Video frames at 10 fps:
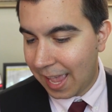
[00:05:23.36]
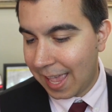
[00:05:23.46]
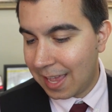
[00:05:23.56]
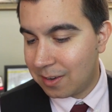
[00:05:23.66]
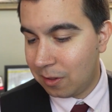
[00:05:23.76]

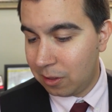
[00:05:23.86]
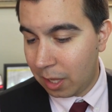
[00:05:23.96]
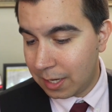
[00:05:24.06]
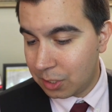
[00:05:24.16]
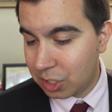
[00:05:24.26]
and
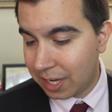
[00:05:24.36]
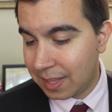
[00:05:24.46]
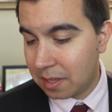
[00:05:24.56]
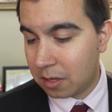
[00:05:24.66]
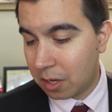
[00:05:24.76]
lunch
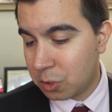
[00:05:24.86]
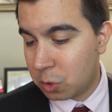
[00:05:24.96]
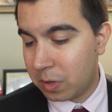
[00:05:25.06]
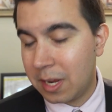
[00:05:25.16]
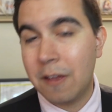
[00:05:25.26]
in the
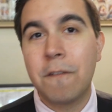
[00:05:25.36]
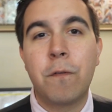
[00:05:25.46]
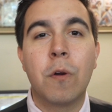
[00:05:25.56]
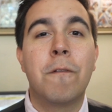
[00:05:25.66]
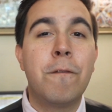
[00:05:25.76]
country
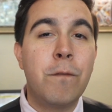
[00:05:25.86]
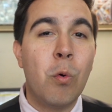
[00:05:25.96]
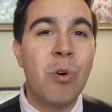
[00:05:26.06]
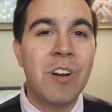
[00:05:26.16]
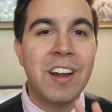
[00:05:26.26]
for
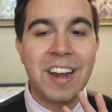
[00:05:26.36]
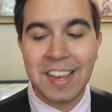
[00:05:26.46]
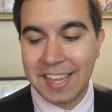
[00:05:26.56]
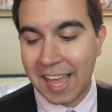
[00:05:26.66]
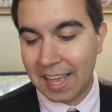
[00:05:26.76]
4
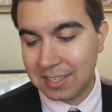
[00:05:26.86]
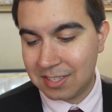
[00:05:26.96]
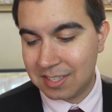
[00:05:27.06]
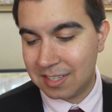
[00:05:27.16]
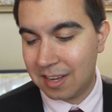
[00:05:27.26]

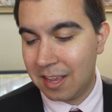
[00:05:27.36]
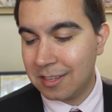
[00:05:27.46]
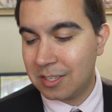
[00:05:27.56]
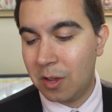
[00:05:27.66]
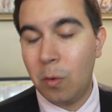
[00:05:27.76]
guests.
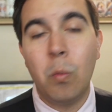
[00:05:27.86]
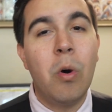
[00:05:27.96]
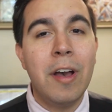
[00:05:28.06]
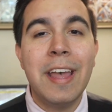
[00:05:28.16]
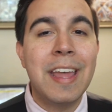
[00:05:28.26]
So
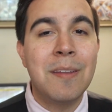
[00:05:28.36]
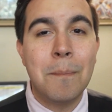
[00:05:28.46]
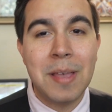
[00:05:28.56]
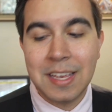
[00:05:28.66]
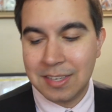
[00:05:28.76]
what an
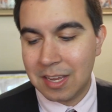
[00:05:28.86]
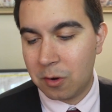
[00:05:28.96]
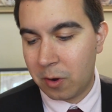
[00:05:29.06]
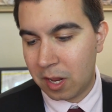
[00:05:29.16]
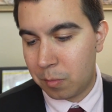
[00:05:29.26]
amazing
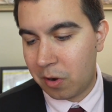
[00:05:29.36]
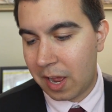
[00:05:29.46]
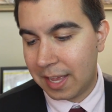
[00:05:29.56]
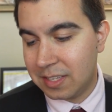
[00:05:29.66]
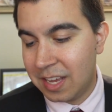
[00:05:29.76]
grand
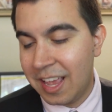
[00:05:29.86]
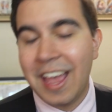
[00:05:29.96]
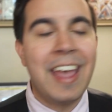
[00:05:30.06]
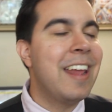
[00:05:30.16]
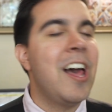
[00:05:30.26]
prize.
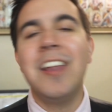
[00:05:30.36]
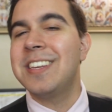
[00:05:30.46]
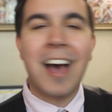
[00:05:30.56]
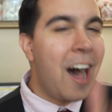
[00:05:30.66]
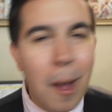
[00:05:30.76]
And on
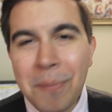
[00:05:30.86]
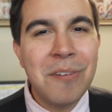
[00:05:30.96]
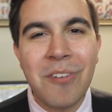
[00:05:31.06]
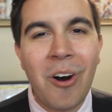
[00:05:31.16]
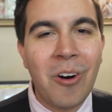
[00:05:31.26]
top
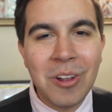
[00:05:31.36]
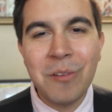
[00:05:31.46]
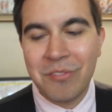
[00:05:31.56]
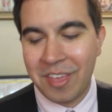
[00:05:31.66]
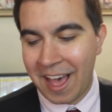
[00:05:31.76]
of all
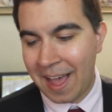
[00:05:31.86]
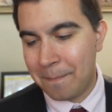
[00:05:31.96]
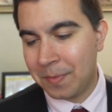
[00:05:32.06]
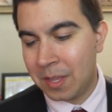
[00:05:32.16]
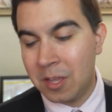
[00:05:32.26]
of
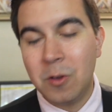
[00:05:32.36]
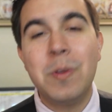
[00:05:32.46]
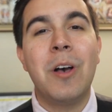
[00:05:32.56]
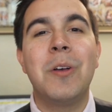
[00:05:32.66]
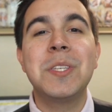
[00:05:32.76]
that,
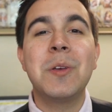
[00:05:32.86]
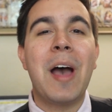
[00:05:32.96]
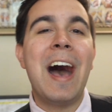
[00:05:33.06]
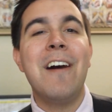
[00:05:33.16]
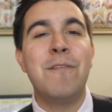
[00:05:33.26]
we also
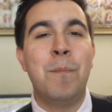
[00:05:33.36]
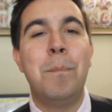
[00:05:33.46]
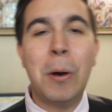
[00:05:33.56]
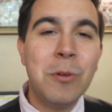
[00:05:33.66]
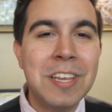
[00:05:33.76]
have
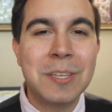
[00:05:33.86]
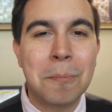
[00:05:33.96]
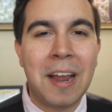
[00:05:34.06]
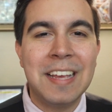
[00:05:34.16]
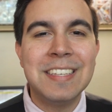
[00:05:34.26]
bonus
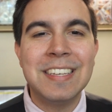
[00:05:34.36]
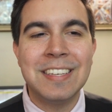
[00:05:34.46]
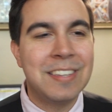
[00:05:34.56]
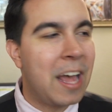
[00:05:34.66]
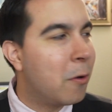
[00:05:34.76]

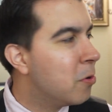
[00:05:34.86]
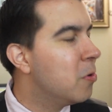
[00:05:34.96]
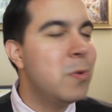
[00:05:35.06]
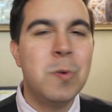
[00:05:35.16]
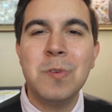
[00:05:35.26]
prizes. Now,
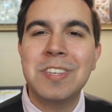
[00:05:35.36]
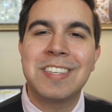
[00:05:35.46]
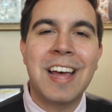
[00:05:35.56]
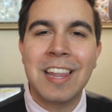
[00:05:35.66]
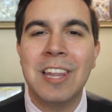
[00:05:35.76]
who does
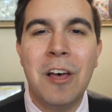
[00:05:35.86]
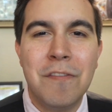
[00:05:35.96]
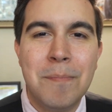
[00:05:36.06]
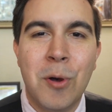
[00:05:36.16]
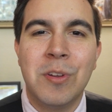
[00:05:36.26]
not
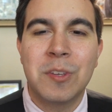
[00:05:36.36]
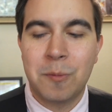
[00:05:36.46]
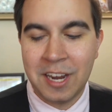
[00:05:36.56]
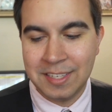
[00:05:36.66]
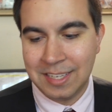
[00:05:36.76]
love bonus
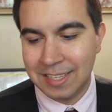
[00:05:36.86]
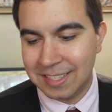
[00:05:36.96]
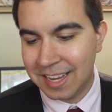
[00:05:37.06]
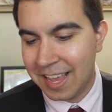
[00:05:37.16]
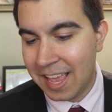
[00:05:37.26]

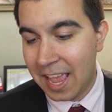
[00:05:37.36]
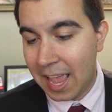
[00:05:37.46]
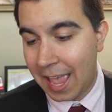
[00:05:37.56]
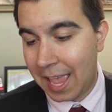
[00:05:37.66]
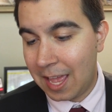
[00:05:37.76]
prizes?
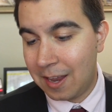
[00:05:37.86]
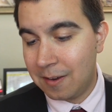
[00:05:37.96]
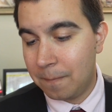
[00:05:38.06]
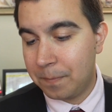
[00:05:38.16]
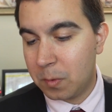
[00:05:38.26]

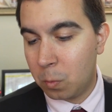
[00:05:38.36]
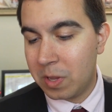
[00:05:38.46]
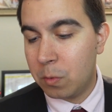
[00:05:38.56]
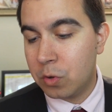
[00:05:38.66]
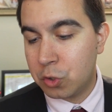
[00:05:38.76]
And
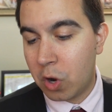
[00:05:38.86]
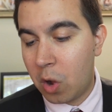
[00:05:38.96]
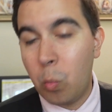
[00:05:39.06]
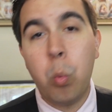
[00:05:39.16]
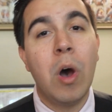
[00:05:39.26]
we will
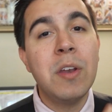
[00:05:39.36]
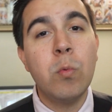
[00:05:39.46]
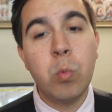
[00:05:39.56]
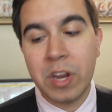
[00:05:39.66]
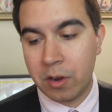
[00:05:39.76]
draw
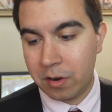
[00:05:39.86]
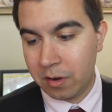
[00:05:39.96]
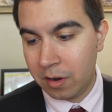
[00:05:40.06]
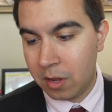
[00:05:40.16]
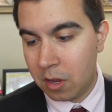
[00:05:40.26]
one
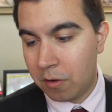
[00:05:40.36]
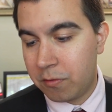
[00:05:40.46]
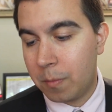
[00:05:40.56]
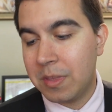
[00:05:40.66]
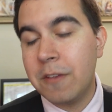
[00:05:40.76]
winner
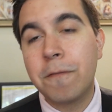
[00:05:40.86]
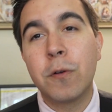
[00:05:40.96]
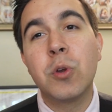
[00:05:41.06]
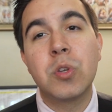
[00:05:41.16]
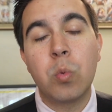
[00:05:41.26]
from the
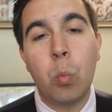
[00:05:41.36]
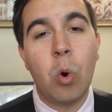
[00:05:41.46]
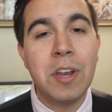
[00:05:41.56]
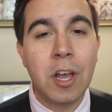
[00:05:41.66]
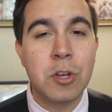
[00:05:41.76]
first
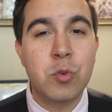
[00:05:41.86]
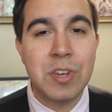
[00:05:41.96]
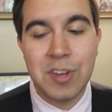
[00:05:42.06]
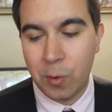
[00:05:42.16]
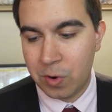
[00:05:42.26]

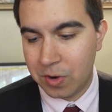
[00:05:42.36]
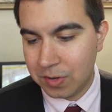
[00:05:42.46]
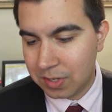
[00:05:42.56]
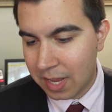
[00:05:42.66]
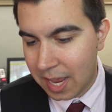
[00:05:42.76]
100
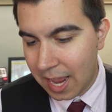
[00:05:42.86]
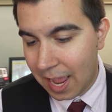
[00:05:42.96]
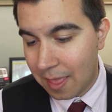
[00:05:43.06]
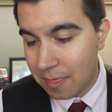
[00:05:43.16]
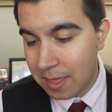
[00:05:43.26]
donors,
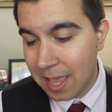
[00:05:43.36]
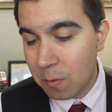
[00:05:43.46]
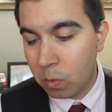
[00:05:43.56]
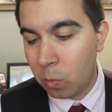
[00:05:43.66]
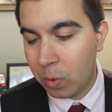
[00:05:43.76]
and they
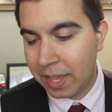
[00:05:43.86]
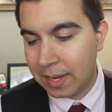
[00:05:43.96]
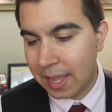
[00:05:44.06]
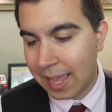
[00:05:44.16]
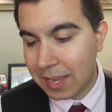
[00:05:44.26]
will
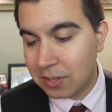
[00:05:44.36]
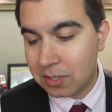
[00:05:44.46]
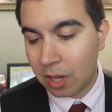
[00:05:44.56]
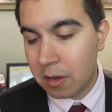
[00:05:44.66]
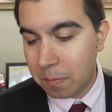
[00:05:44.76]
win a
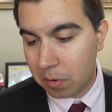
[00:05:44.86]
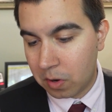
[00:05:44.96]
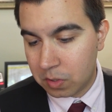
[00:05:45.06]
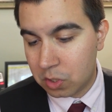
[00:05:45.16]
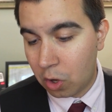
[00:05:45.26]

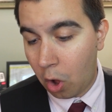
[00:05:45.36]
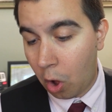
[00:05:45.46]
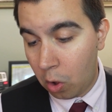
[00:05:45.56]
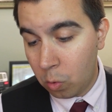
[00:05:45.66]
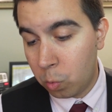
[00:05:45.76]
Sunburst
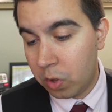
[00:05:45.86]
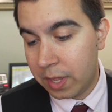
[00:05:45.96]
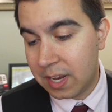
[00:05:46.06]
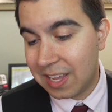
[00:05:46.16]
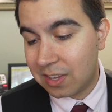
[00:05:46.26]

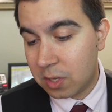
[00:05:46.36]
all-wood